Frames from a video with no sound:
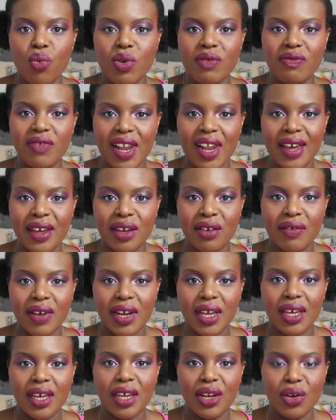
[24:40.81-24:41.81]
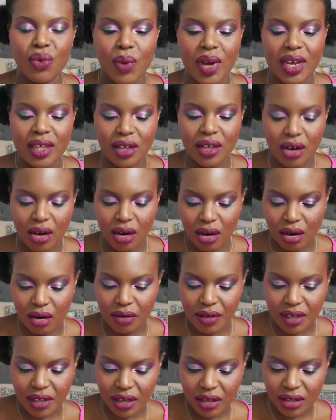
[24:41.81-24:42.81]
with layering in the way that
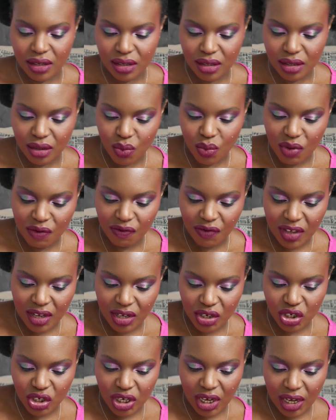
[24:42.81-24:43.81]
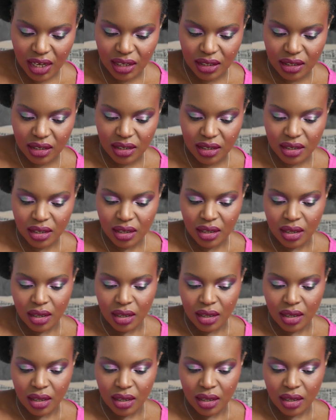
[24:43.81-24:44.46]
Clara does with these shades.